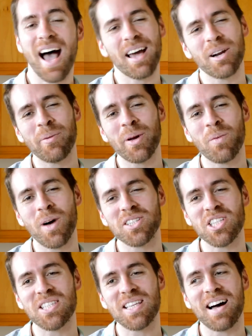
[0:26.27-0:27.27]
I don't want to
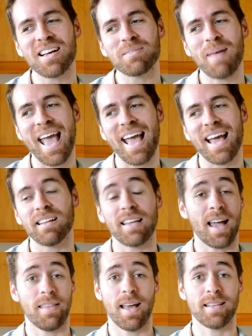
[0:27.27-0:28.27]
wash a saucepan.
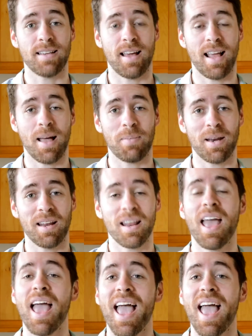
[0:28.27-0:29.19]
Yeah, that's not happening.